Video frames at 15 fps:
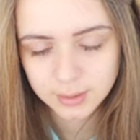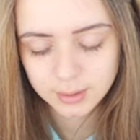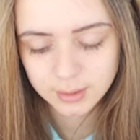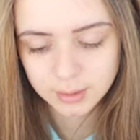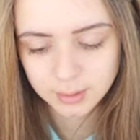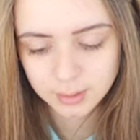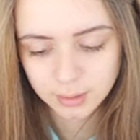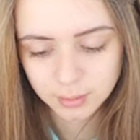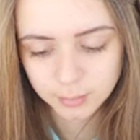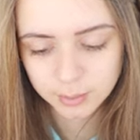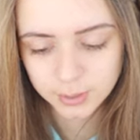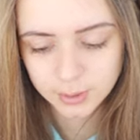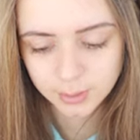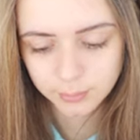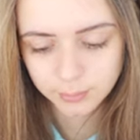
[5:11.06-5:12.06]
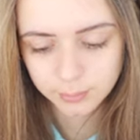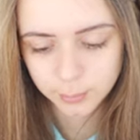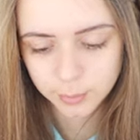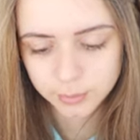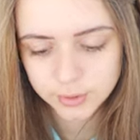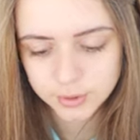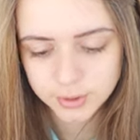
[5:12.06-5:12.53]
and now we have
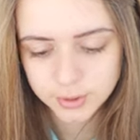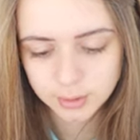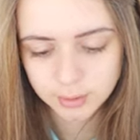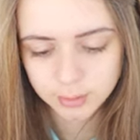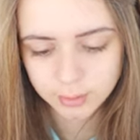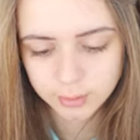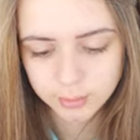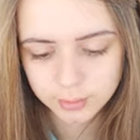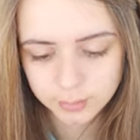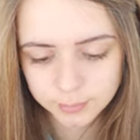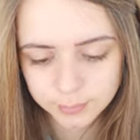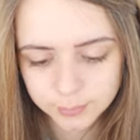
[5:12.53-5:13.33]
Montenegro,